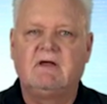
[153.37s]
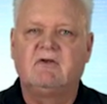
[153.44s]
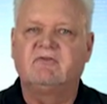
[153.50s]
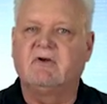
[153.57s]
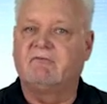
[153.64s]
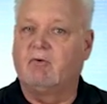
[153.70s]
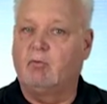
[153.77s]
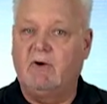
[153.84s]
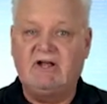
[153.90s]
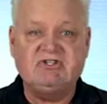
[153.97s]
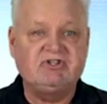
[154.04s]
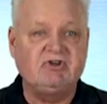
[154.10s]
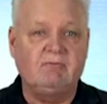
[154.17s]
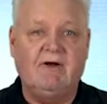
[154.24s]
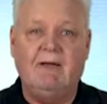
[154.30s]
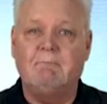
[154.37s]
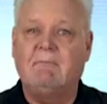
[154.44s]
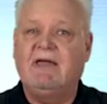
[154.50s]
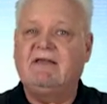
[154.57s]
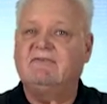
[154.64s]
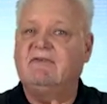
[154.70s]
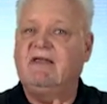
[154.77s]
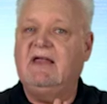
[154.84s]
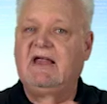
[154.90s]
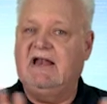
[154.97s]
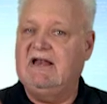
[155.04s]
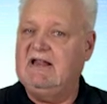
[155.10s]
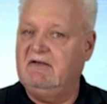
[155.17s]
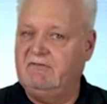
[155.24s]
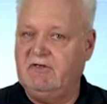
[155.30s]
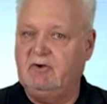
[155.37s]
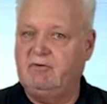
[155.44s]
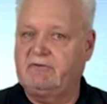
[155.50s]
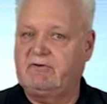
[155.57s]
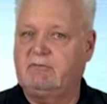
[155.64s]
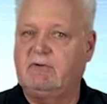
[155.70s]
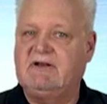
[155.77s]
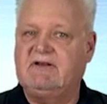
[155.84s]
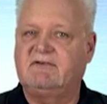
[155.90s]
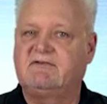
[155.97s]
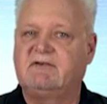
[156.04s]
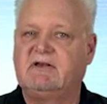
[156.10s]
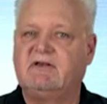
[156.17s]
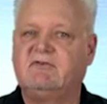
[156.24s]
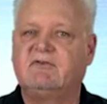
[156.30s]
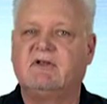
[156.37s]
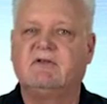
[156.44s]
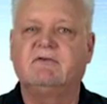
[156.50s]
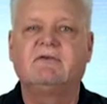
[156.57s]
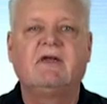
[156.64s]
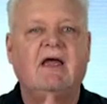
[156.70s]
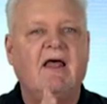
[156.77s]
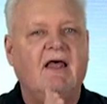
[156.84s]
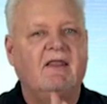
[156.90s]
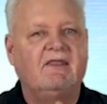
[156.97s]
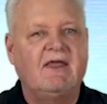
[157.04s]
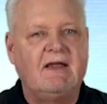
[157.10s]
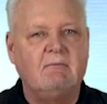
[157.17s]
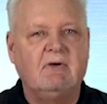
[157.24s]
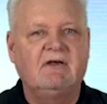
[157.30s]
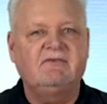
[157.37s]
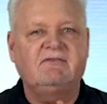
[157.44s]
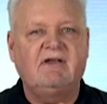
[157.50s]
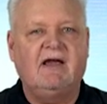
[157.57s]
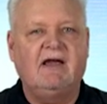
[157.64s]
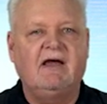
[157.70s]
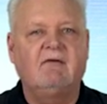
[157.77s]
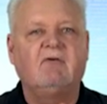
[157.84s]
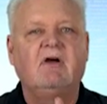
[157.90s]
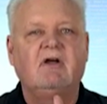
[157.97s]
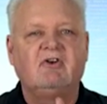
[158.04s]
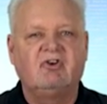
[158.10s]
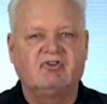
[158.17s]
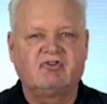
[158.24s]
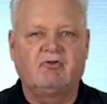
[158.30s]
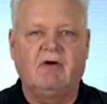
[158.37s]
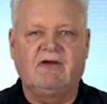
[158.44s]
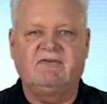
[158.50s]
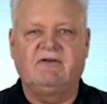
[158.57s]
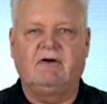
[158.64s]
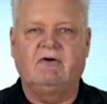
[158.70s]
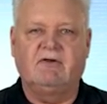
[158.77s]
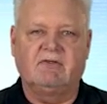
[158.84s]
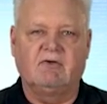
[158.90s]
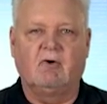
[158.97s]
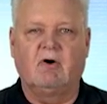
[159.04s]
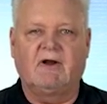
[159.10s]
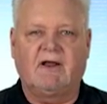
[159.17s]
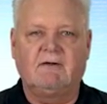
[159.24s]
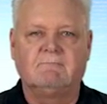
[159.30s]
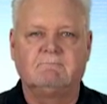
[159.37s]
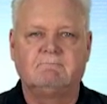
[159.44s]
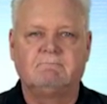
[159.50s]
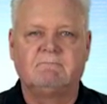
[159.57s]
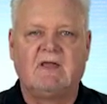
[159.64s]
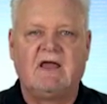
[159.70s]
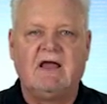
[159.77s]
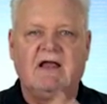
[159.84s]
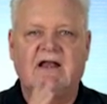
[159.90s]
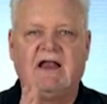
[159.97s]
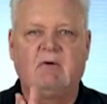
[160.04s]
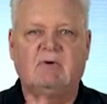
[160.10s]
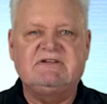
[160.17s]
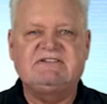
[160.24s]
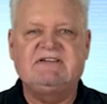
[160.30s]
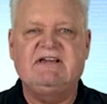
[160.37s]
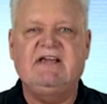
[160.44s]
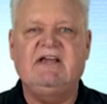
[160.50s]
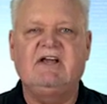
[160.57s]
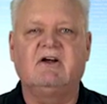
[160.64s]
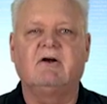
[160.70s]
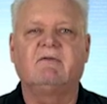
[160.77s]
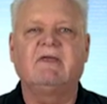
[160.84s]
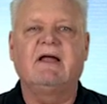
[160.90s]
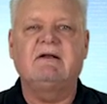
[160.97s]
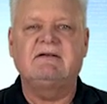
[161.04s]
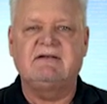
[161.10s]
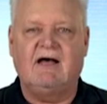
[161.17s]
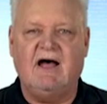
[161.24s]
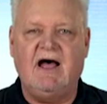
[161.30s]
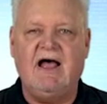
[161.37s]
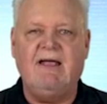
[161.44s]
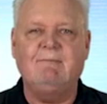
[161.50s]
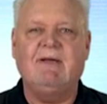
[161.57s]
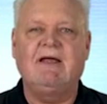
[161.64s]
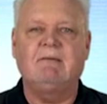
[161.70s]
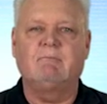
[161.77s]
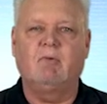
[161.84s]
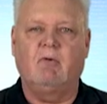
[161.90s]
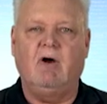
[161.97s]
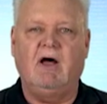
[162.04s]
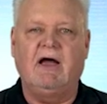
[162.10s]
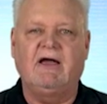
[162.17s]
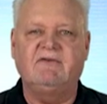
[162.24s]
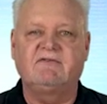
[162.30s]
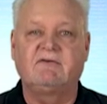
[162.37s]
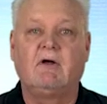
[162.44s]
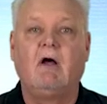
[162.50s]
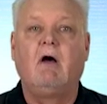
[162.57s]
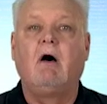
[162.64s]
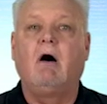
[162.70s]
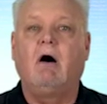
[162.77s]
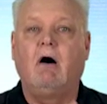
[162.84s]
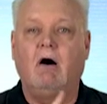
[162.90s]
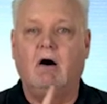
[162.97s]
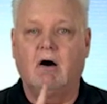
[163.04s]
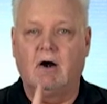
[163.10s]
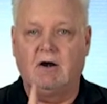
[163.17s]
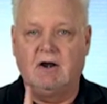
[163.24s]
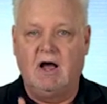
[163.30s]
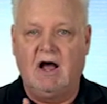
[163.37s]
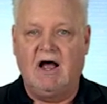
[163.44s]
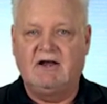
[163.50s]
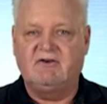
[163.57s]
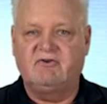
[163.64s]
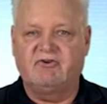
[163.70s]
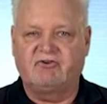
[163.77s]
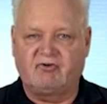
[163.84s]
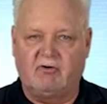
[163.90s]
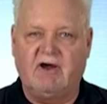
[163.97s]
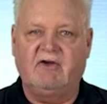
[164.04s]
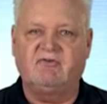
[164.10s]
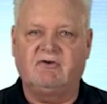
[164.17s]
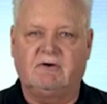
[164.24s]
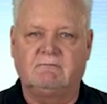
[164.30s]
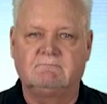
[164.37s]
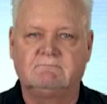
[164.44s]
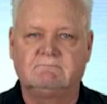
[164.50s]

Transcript: So if a registered rep makes any of those three decisions, they must have discretionary authority. Now we see here that time and price are not discretion.